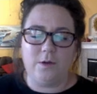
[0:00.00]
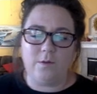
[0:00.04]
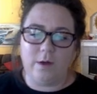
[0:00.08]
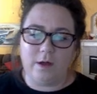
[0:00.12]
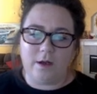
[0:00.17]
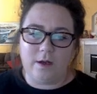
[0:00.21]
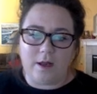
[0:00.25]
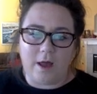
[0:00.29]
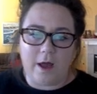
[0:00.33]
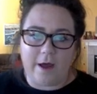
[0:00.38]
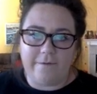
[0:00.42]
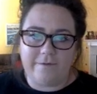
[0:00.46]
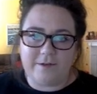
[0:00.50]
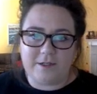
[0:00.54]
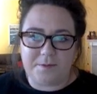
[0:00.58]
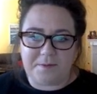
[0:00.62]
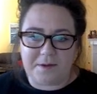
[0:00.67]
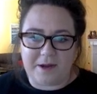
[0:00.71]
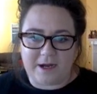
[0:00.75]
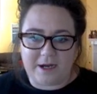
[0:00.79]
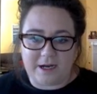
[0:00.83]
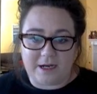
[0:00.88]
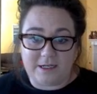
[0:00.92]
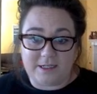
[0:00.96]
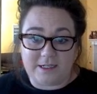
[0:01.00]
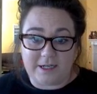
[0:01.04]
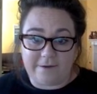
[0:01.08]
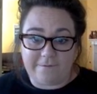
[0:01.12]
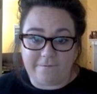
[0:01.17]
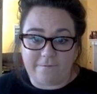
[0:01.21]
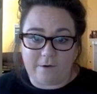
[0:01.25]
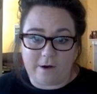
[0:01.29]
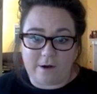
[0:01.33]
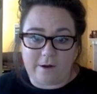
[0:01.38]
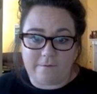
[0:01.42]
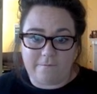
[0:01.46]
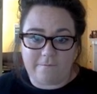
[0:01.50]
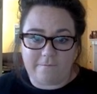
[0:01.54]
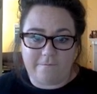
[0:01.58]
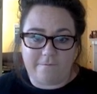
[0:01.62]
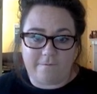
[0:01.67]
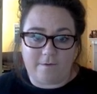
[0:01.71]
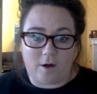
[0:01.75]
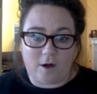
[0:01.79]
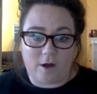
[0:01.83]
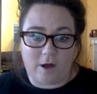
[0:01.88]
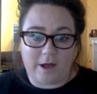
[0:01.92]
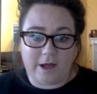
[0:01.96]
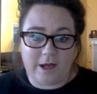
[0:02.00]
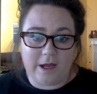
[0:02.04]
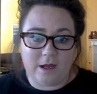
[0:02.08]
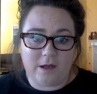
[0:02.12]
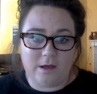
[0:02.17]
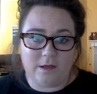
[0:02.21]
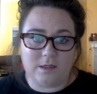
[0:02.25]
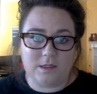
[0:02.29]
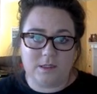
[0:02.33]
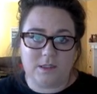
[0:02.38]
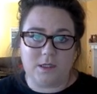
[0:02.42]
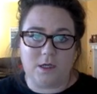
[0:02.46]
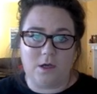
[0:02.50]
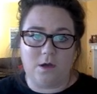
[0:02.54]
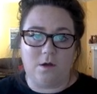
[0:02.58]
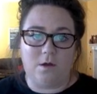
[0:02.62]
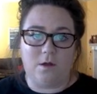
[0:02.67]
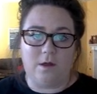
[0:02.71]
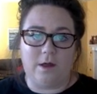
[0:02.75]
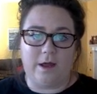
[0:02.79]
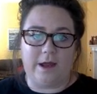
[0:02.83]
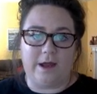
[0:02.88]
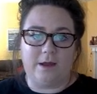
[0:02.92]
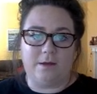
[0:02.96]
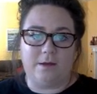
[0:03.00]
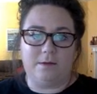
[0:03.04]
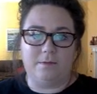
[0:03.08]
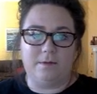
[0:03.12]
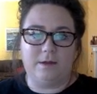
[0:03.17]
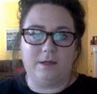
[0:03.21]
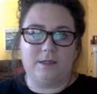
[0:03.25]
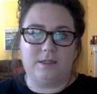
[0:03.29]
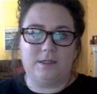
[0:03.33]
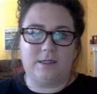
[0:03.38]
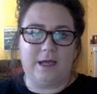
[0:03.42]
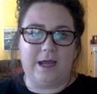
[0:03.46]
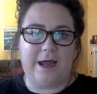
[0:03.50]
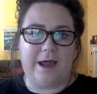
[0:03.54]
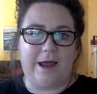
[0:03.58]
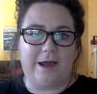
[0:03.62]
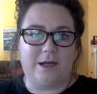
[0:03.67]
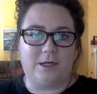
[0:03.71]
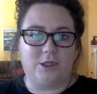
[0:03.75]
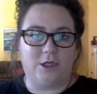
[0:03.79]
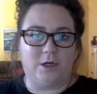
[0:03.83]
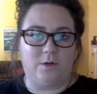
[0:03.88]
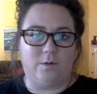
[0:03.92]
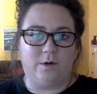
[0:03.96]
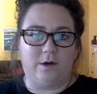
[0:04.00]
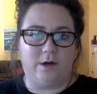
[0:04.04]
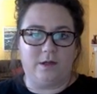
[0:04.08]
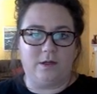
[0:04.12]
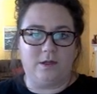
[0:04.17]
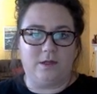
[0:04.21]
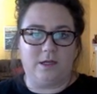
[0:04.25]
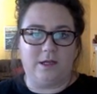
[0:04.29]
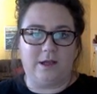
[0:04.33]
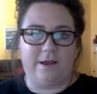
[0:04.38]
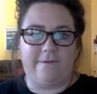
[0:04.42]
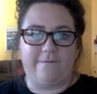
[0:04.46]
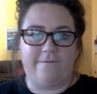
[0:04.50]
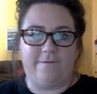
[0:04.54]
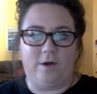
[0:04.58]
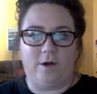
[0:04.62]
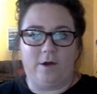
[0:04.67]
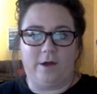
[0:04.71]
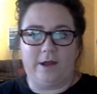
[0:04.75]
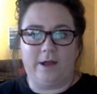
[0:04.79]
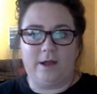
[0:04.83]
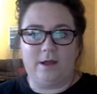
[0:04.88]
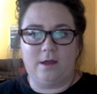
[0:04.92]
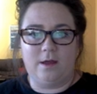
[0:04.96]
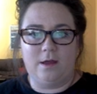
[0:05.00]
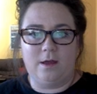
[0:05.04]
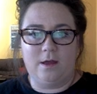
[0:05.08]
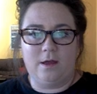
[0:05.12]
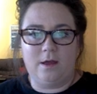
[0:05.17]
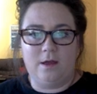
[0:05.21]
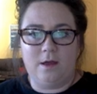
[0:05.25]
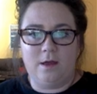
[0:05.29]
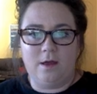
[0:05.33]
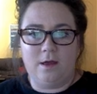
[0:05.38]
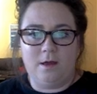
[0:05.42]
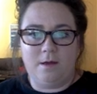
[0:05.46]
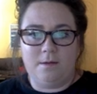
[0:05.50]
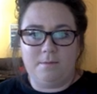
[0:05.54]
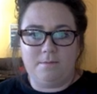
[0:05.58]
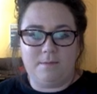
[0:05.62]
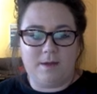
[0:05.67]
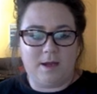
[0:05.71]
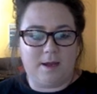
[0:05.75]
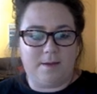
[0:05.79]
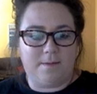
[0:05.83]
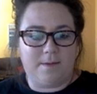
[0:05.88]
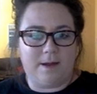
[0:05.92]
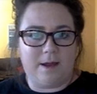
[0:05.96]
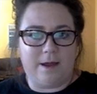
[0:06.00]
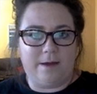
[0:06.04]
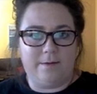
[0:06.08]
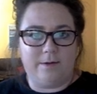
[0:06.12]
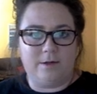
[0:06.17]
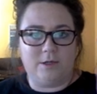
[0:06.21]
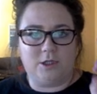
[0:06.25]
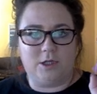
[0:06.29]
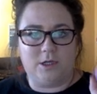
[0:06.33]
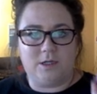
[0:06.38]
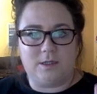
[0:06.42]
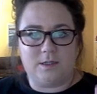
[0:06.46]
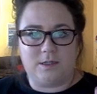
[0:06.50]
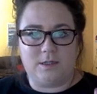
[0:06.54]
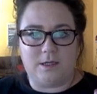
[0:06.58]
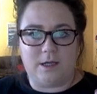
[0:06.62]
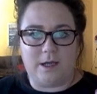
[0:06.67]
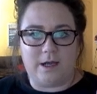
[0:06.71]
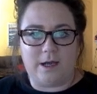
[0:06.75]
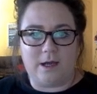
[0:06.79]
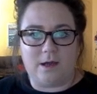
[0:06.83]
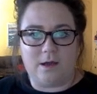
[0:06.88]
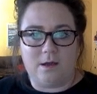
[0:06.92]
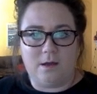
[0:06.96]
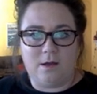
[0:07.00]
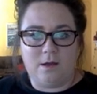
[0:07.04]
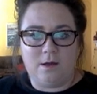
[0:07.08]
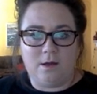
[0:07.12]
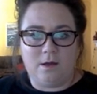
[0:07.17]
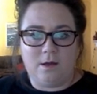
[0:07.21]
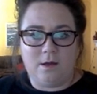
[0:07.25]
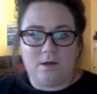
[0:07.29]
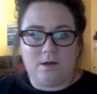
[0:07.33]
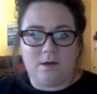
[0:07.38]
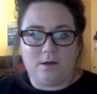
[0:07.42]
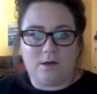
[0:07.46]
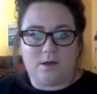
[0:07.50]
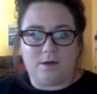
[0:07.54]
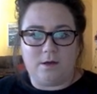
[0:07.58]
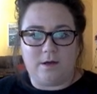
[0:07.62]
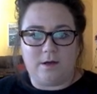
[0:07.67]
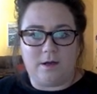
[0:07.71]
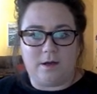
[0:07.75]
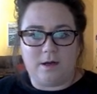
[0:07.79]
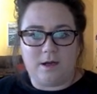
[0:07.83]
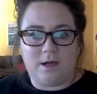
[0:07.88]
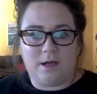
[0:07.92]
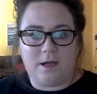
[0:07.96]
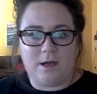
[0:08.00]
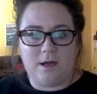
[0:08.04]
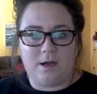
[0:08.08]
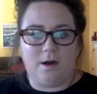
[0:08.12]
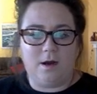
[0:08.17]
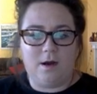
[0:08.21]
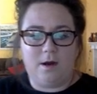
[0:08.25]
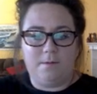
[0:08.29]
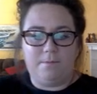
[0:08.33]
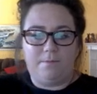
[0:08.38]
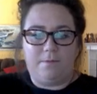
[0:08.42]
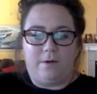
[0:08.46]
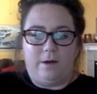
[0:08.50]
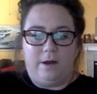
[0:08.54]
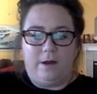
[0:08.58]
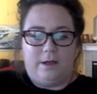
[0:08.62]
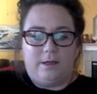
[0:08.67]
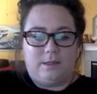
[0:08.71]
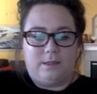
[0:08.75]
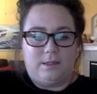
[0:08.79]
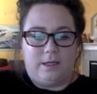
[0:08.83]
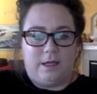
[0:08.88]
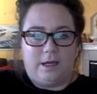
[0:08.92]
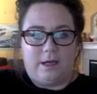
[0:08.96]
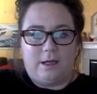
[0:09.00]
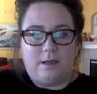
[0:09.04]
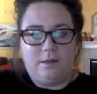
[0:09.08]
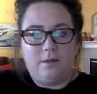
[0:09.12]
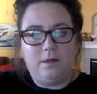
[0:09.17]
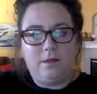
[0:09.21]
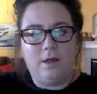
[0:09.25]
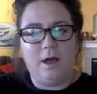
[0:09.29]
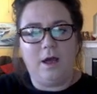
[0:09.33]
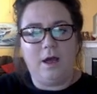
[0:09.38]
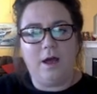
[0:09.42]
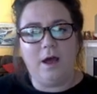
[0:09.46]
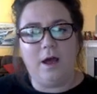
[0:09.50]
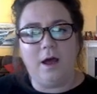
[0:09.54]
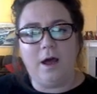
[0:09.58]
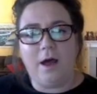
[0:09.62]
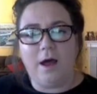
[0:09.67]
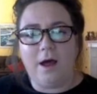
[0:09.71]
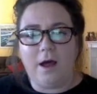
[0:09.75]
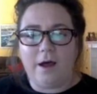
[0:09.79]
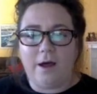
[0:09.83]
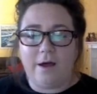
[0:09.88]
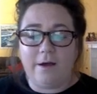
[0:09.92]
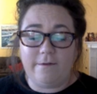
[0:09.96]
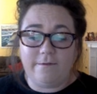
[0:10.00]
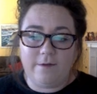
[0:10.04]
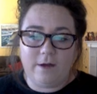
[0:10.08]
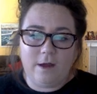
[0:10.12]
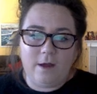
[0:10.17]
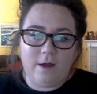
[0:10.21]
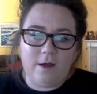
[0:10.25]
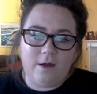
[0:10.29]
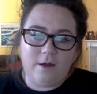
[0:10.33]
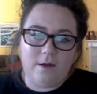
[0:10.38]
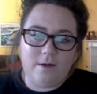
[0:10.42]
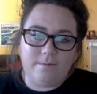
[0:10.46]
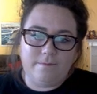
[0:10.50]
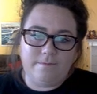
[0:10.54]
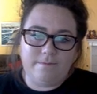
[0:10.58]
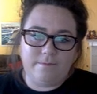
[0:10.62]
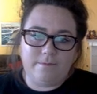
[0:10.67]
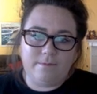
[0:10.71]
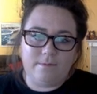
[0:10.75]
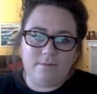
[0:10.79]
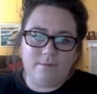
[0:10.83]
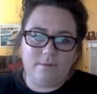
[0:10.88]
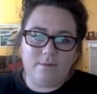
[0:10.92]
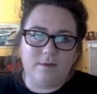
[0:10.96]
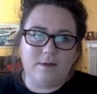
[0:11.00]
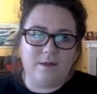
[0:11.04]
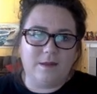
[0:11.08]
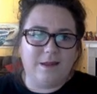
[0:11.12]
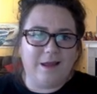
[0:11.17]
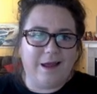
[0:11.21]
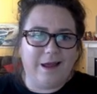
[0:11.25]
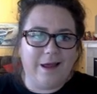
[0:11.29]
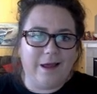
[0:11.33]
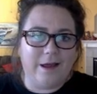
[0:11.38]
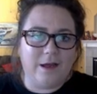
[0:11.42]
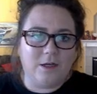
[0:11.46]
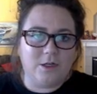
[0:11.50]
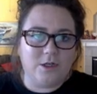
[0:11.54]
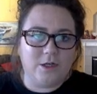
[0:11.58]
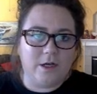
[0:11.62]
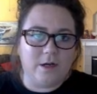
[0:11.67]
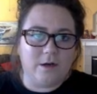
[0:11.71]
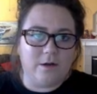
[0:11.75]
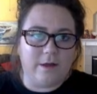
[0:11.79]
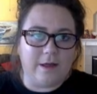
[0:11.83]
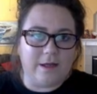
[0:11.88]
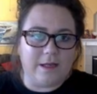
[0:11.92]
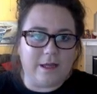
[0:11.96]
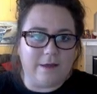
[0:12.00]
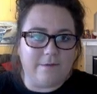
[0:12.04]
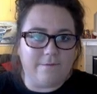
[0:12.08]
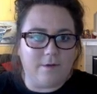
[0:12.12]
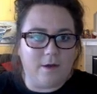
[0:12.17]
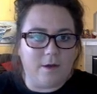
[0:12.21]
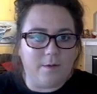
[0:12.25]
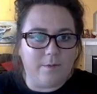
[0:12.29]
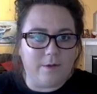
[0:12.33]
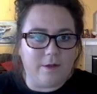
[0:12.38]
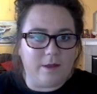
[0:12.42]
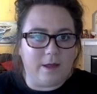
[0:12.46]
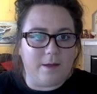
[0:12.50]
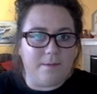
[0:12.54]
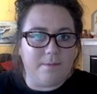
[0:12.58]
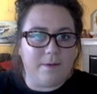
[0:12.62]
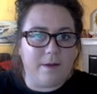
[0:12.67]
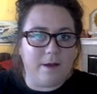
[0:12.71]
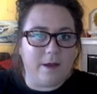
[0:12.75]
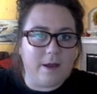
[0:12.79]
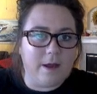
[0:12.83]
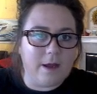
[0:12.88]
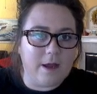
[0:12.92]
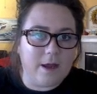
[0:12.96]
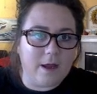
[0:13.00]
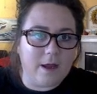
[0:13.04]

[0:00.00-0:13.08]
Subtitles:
want love to be in a different font. So like, let's say I actually wanted this font. Maybe I would just like go down here and press like love. I actually don't like that font with it, but